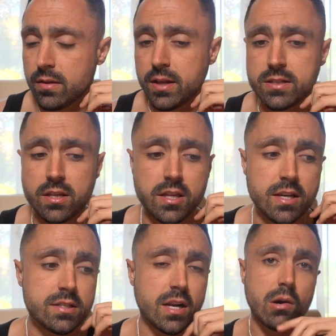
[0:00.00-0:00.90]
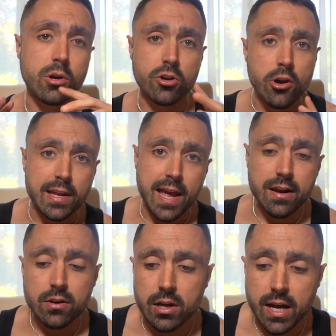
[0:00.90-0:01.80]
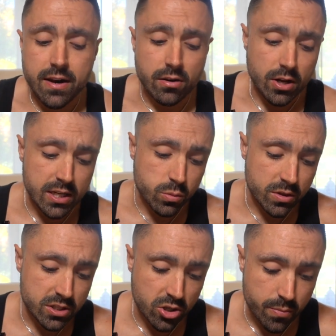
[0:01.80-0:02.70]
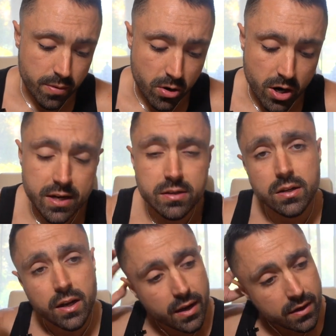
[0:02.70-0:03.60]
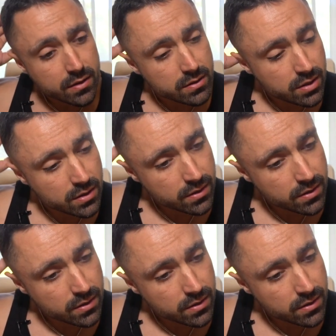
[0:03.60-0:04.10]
these are things that I could only anal- analyze with a sober mind, and